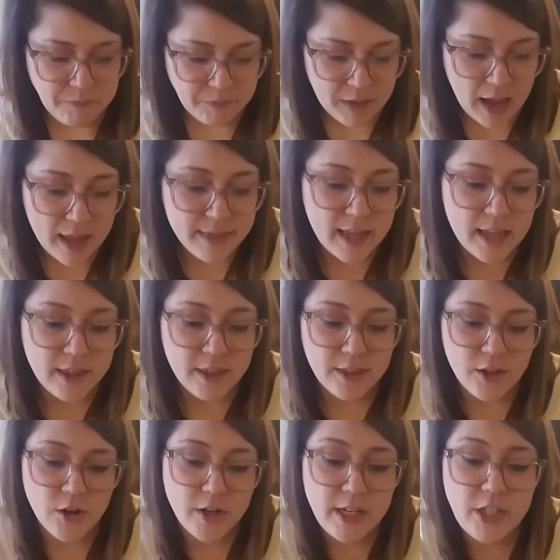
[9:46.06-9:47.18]
And then
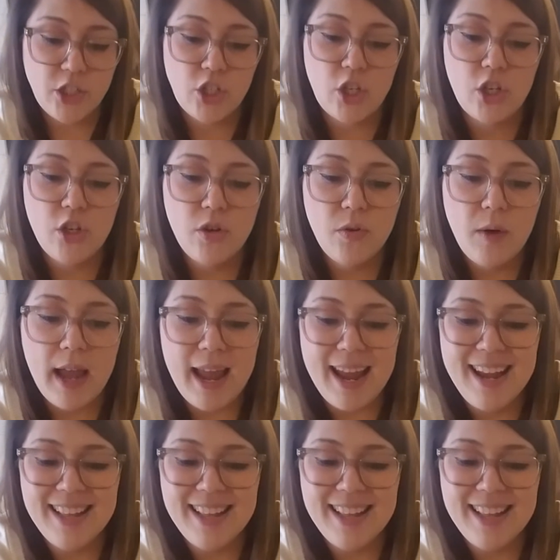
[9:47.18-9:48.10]
32, 8th